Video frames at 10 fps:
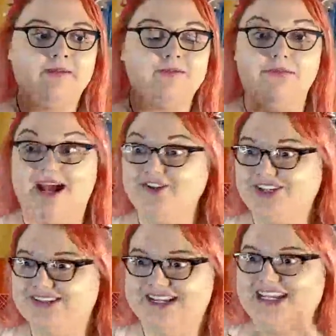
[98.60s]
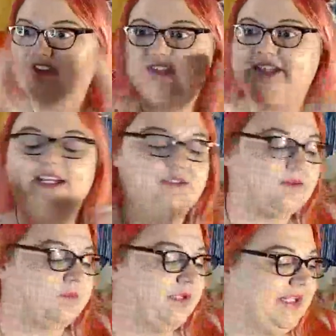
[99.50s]
magic. Like it's
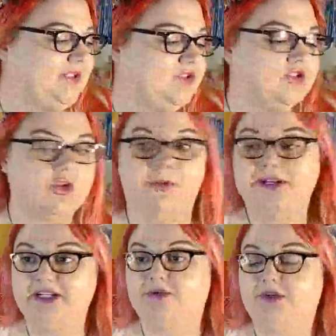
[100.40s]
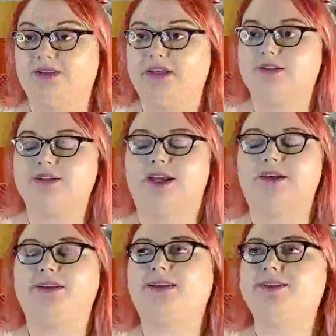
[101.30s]
really so many different things.
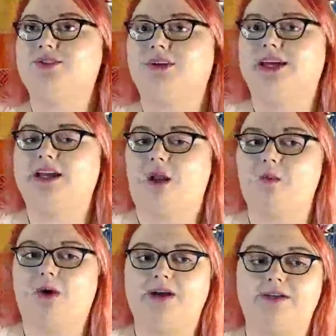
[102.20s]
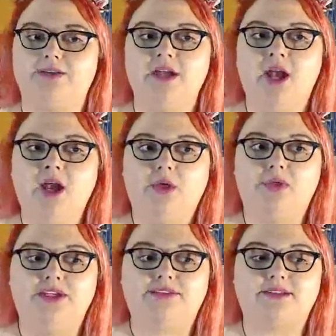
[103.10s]
And yesterday was
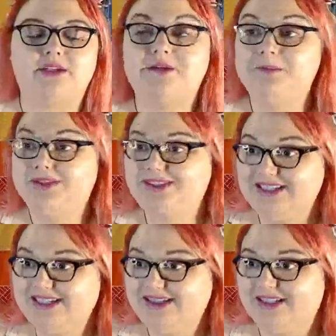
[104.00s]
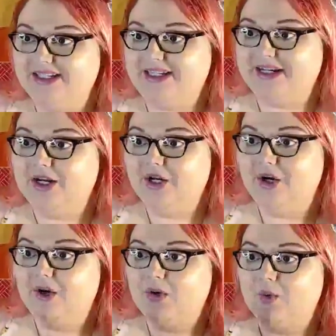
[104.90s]
this completely
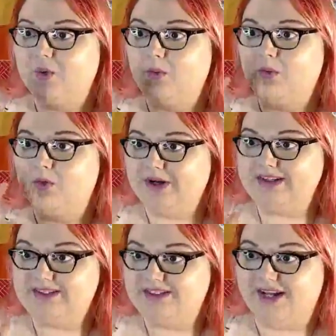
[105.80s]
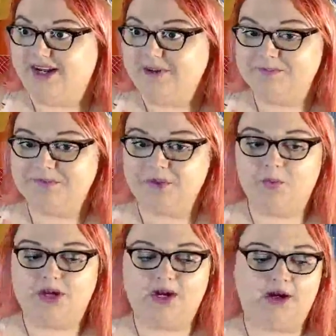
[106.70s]
crazy day
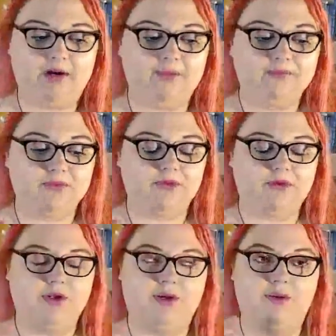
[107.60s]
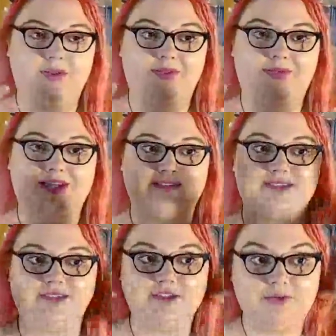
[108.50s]
where,
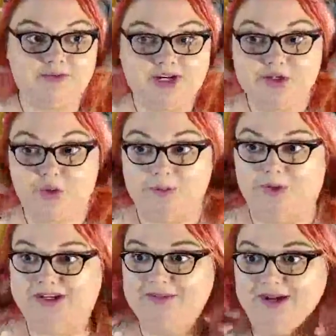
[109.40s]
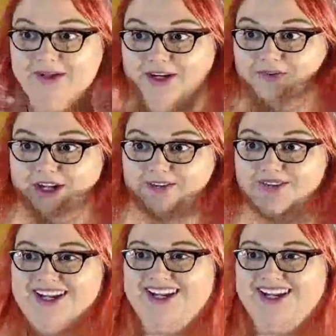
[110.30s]
that's very normal in my line of life.